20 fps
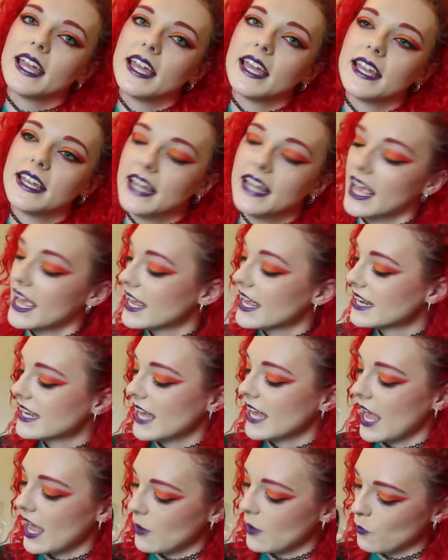In
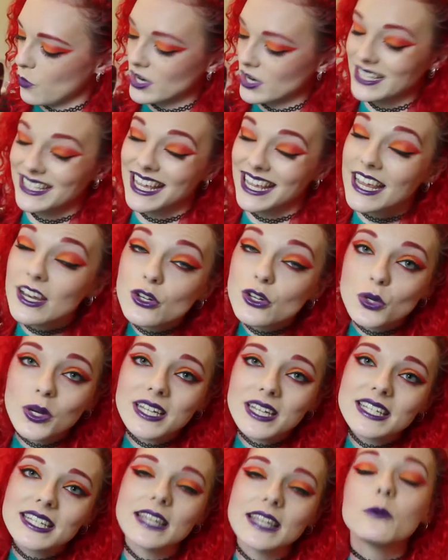anyone's
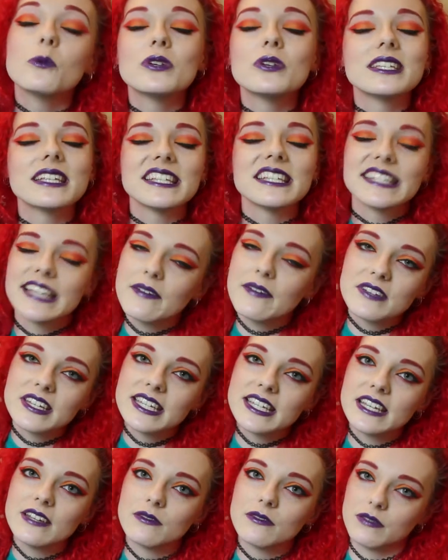interest, it was
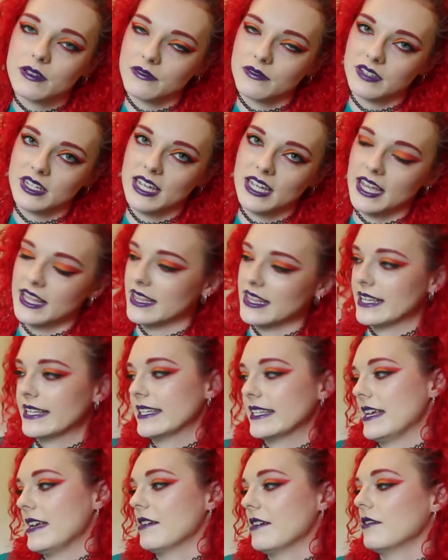£17.50 in the
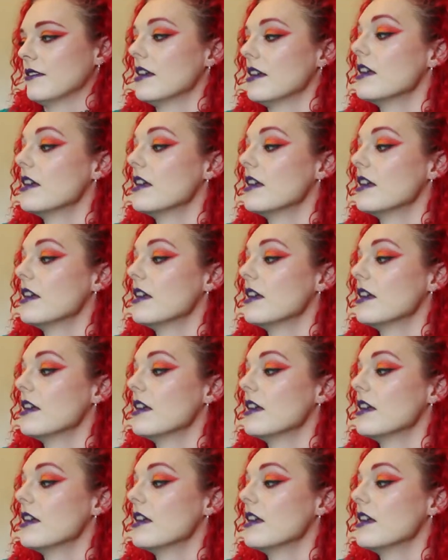sale.